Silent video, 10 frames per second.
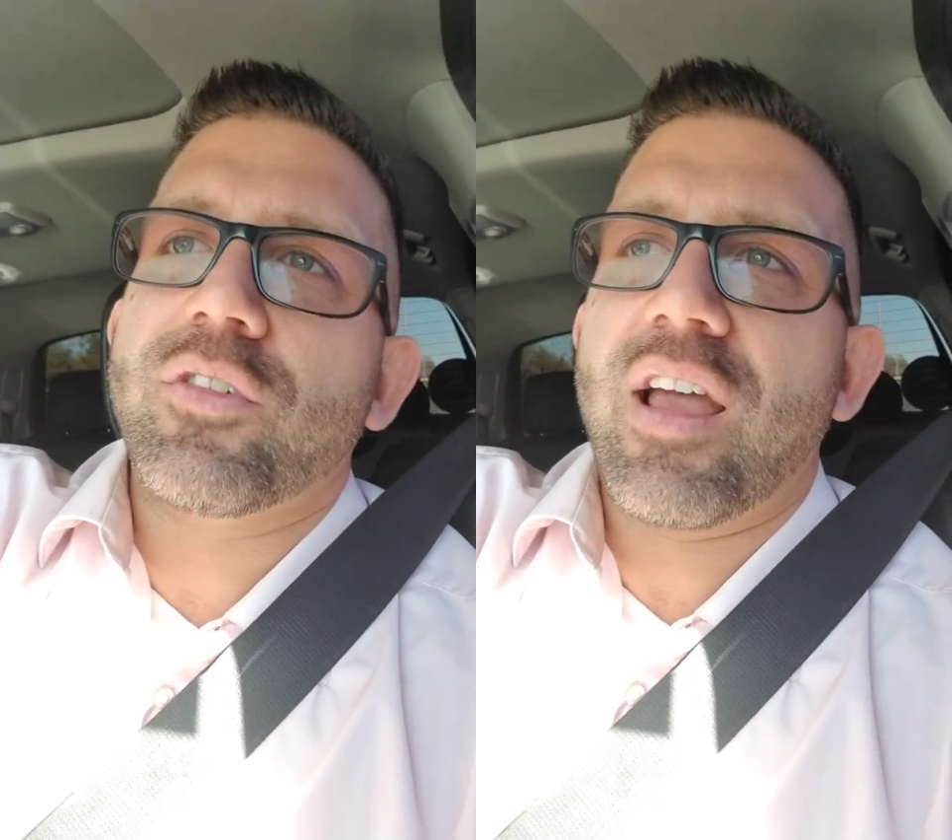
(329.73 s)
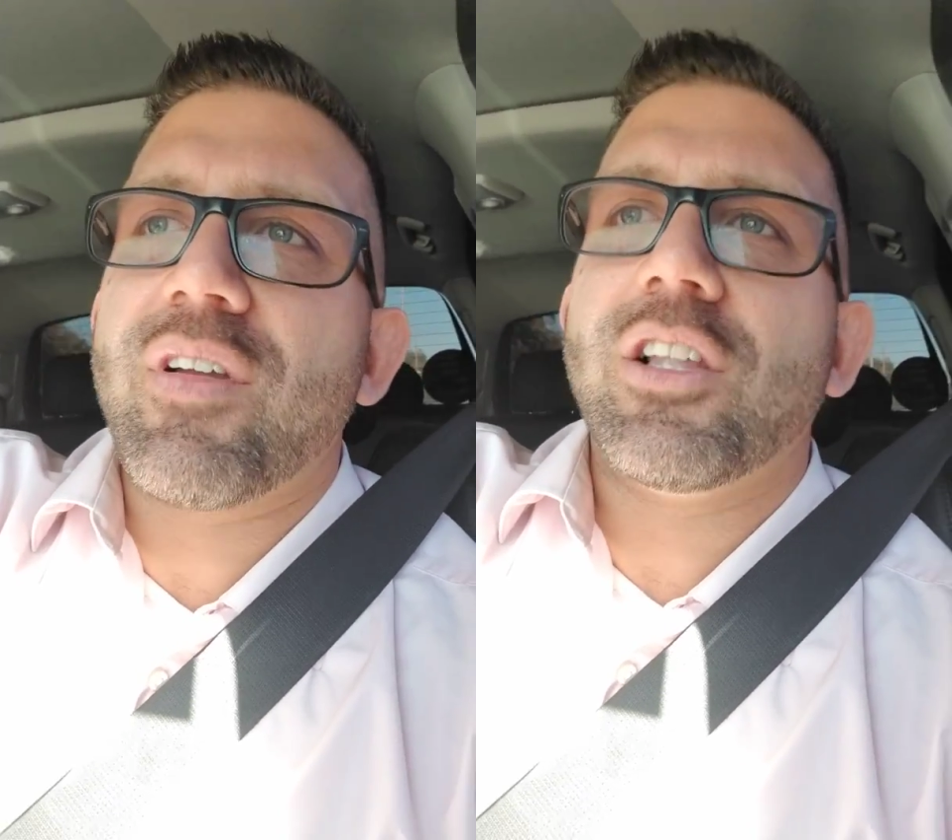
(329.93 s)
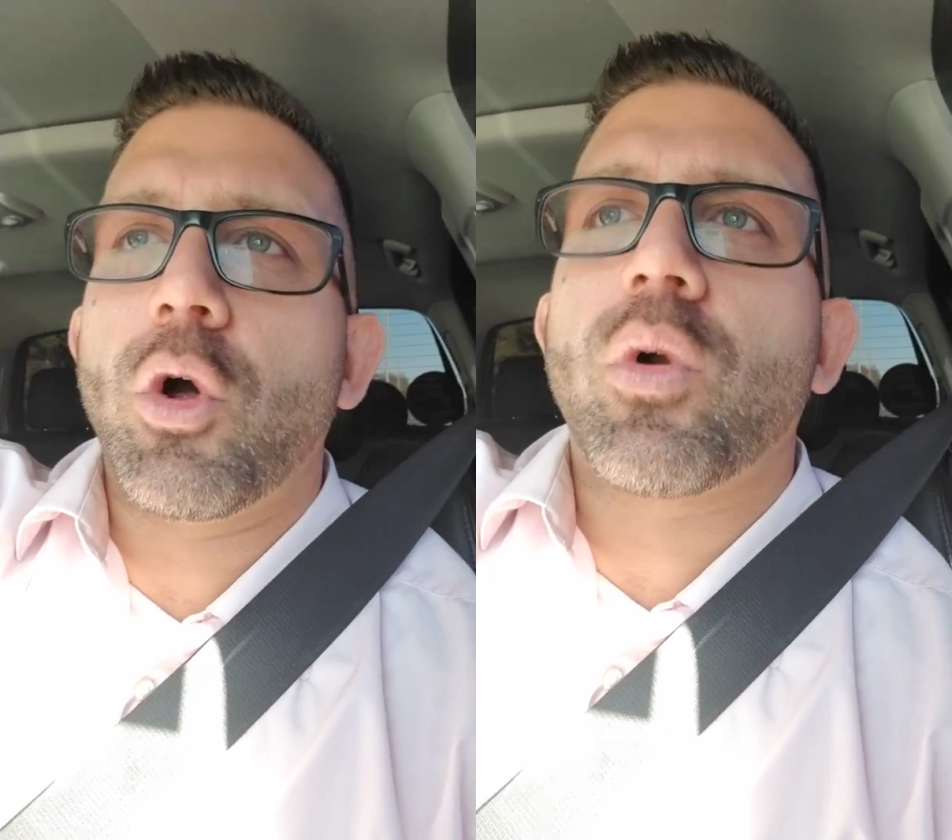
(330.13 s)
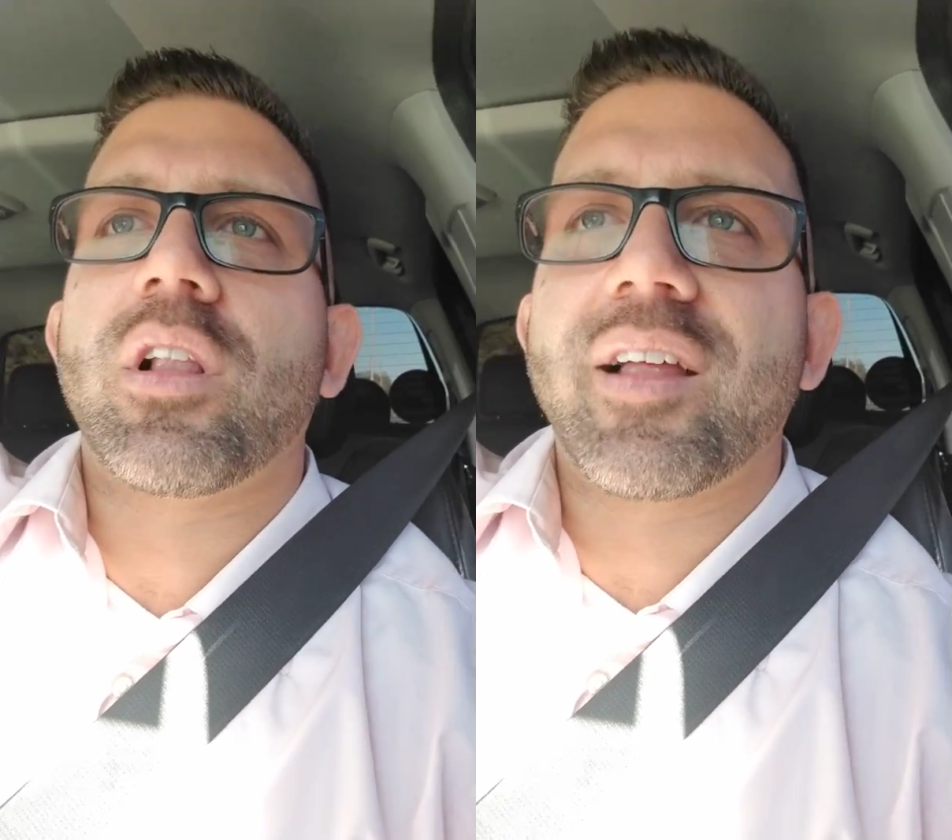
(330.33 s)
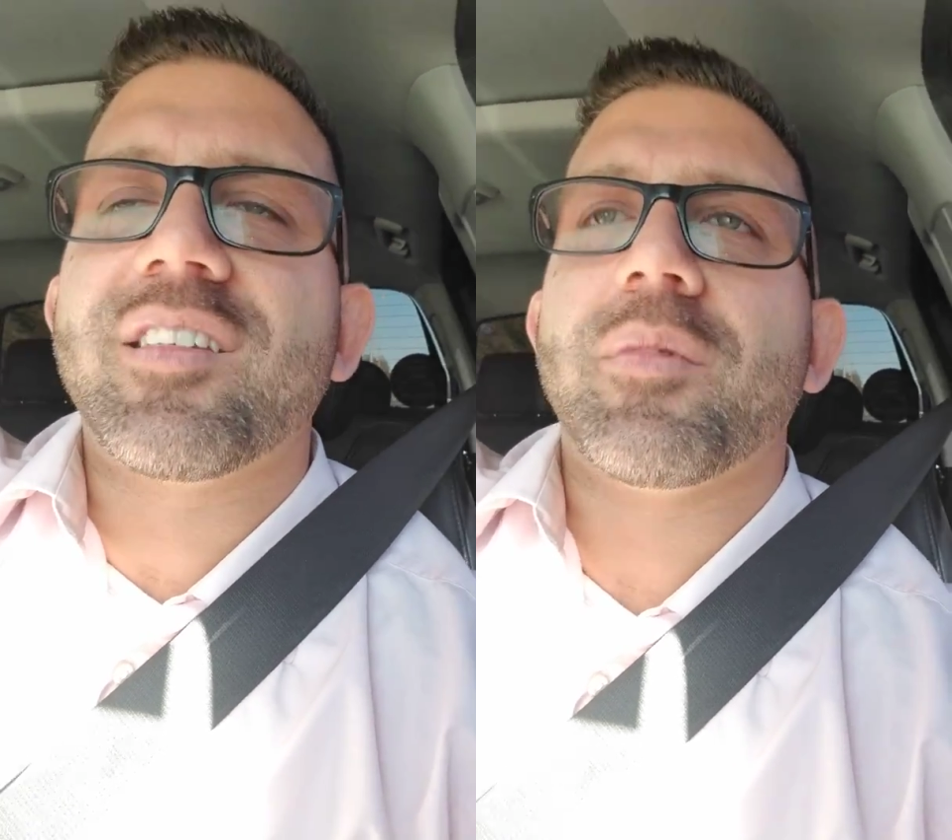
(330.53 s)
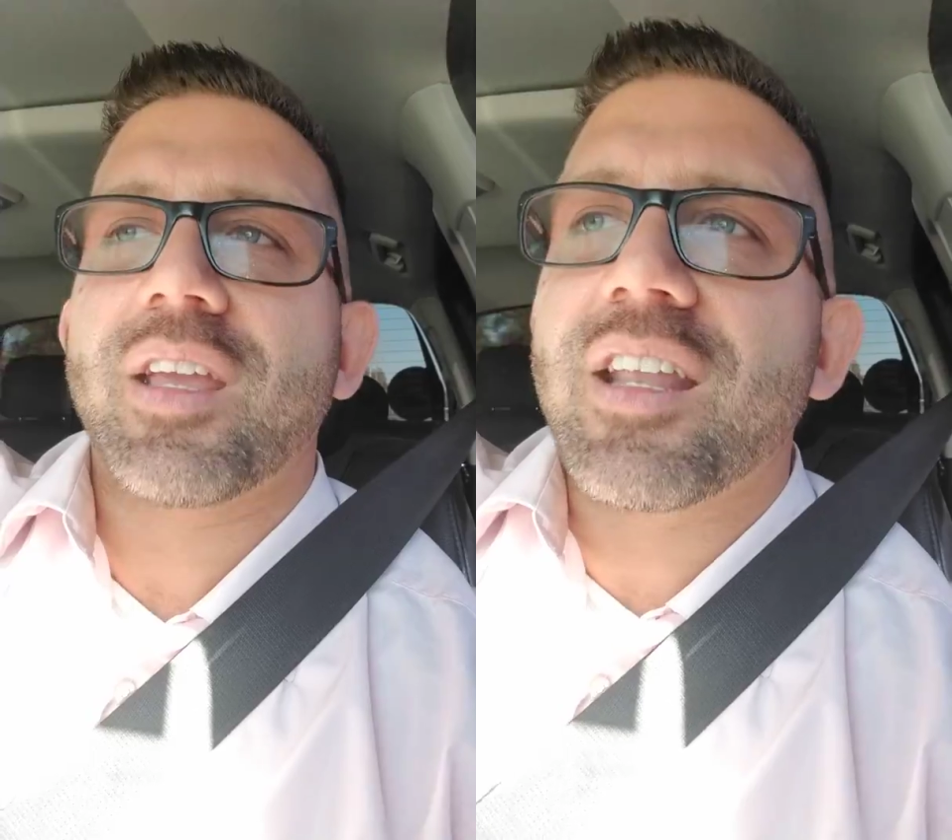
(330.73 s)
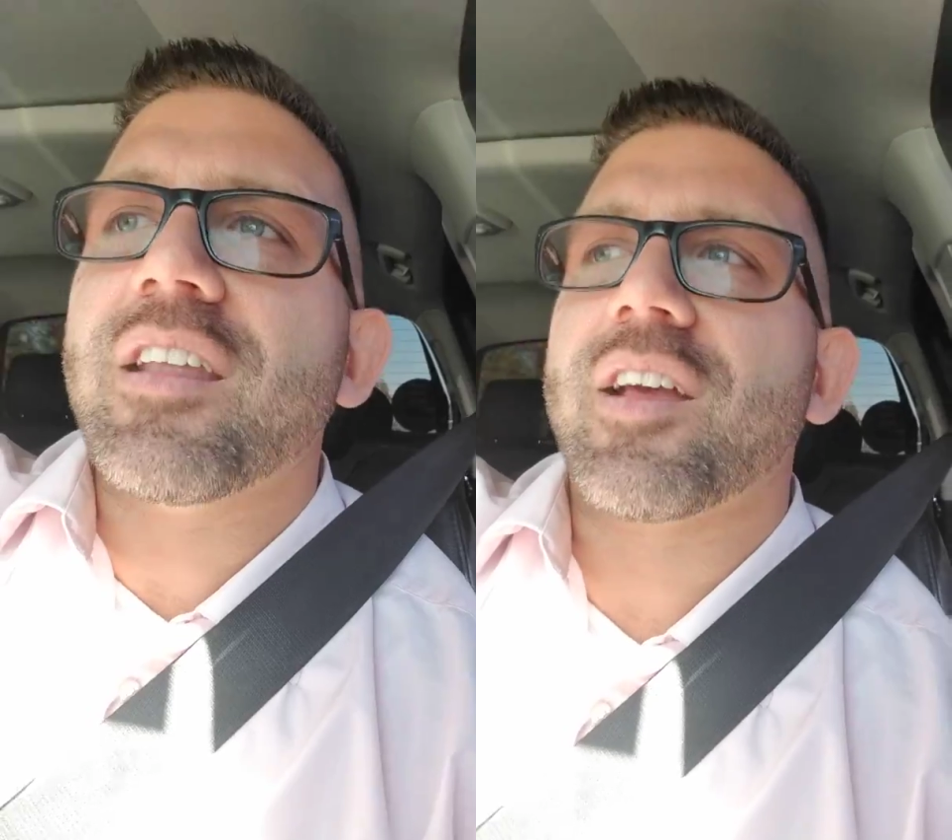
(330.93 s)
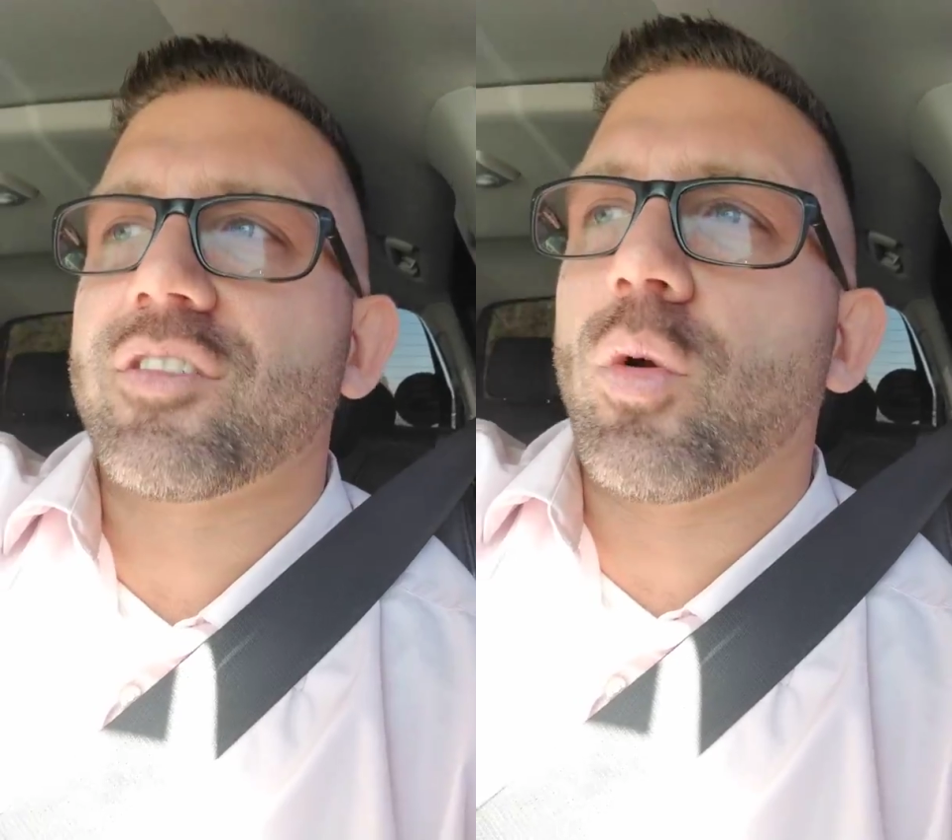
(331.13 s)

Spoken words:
have a lower glycemic index.